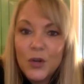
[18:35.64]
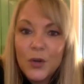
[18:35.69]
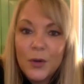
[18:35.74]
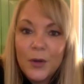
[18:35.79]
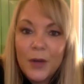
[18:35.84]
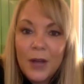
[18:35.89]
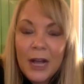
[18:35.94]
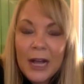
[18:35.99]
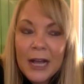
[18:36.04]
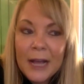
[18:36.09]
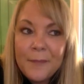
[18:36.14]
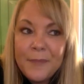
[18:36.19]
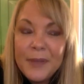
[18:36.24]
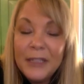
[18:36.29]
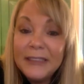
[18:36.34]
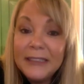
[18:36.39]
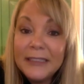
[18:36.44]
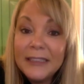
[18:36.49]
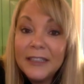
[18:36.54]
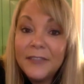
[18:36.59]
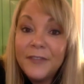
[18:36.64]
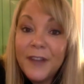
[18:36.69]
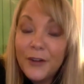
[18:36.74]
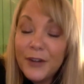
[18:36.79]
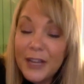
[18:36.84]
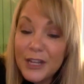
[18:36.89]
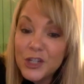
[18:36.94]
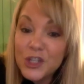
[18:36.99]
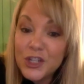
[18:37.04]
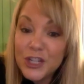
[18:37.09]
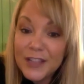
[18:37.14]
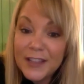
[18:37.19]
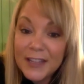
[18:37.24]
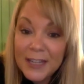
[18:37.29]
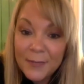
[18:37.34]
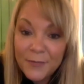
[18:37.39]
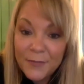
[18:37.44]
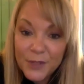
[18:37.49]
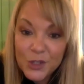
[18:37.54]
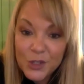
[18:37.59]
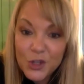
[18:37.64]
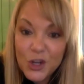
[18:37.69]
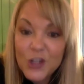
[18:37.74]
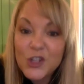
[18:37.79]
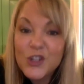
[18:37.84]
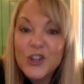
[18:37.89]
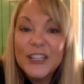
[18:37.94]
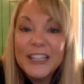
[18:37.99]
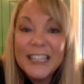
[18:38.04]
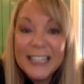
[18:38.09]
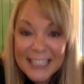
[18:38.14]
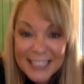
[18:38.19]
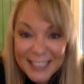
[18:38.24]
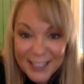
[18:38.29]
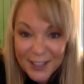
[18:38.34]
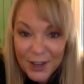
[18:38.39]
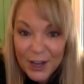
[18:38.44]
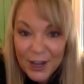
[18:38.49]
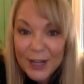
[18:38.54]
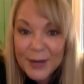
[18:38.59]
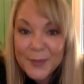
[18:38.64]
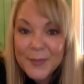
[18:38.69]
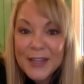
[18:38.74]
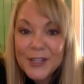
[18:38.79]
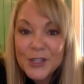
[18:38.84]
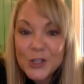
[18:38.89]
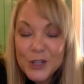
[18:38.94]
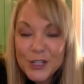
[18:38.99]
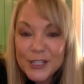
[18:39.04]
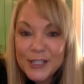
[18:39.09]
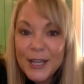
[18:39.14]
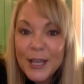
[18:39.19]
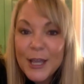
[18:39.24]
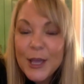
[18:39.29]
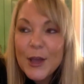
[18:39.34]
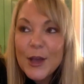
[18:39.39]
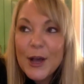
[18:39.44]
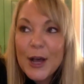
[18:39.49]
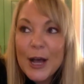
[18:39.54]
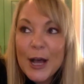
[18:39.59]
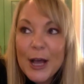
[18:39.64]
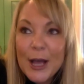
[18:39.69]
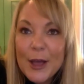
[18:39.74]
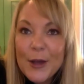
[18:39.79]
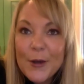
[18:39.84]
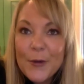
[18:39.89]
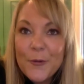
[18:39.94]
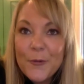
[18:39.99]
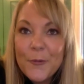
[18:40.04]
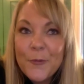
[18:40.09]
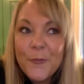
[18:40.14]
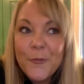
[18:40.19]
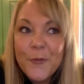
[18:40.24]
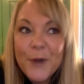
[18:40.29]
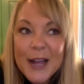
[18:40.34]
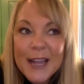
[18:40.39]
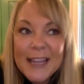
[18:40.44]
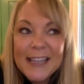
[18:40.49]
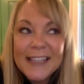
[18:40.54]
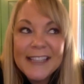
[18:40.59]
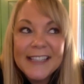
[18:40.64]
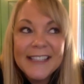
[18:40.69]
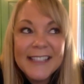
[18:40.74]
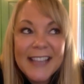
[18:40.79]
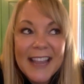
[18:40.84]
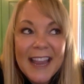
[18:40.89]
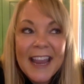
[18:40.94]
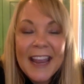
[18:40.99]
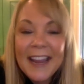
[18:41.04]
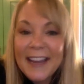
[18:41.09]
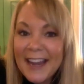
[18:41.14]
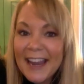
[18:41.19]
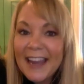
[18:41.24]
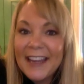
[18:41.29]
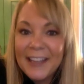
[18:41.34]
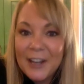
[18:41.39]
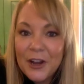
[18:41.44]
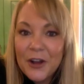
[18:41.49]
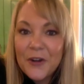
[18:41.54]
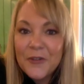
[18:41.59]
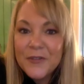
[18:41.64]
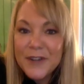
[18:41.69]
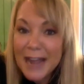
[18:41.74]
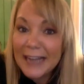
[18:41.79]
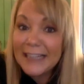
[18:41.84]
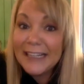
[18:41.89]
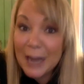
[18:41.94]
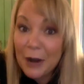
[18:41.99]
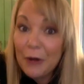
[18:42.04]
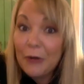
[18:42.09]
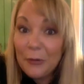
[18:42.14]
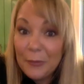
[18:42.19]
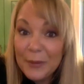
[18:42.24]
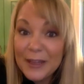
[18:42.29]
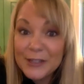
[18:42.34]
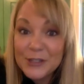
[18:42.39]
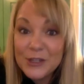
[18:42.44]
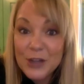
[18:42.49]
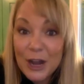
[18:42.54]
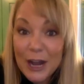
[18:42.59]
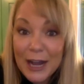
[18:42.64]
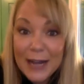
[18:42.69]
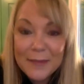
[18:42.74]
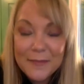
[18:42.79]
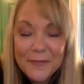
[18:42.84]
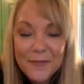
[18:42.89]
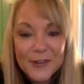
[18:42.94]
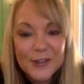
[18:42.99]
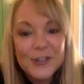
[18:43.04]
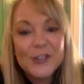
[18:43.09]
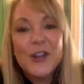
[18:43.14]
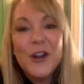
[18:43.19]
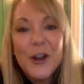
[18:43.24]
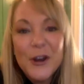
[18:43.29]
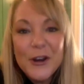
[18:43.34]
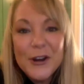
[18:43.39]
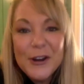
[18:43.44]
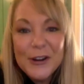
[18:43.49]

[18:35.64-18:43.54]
So uh, building the foundation and the infrastructure and getting to the automation uh, was in you know 90 hour week job for